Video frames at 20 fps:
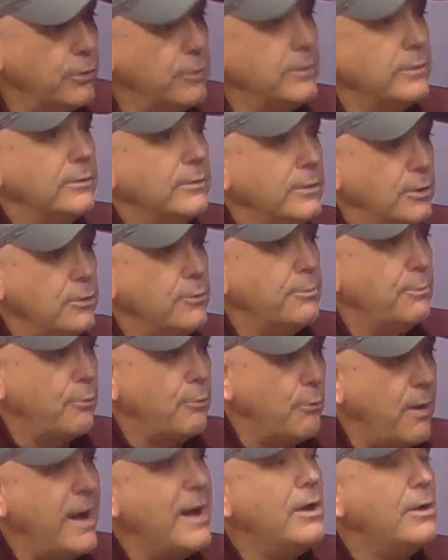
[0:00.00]
your your
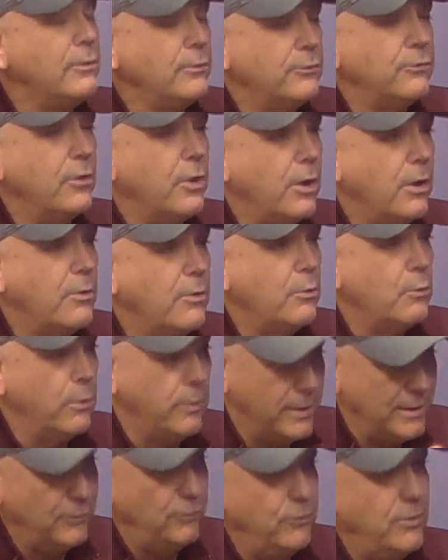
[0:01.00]
prayers
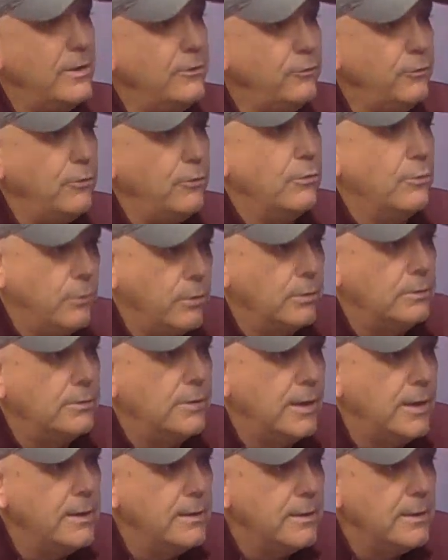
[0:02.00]
were intentional weren't
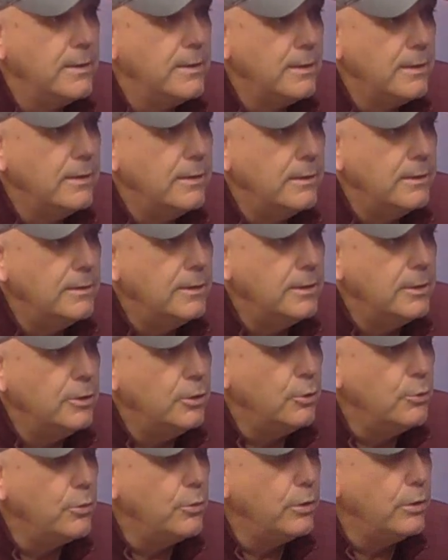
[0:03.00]
they yeah you,
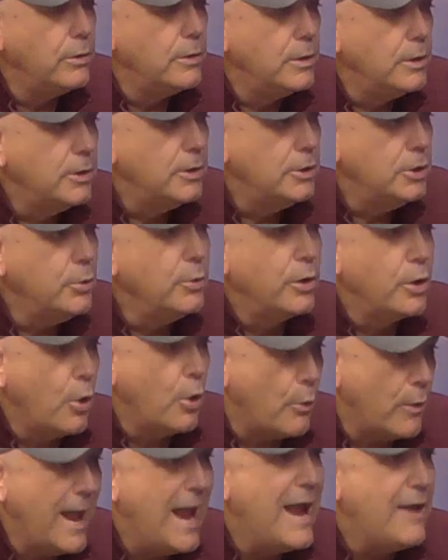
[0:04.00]
you were you were
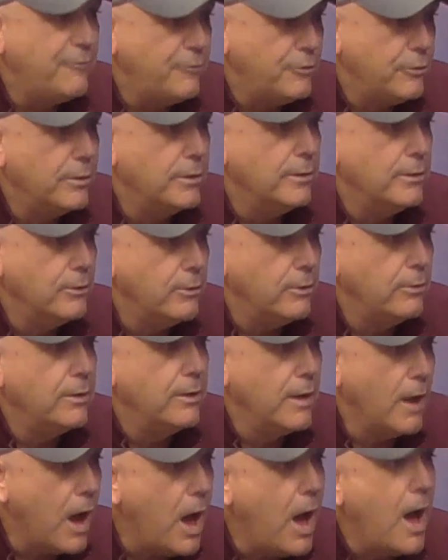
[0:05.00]
going after it. you were
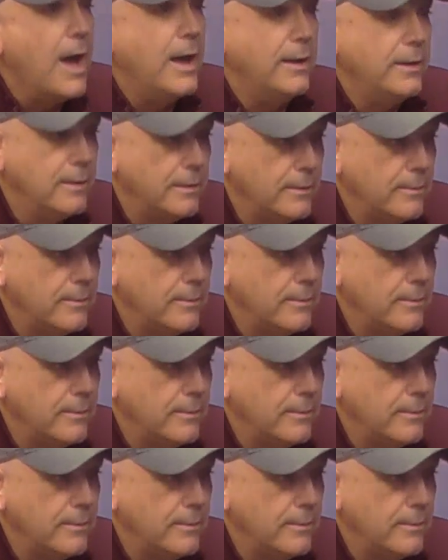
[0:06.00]
god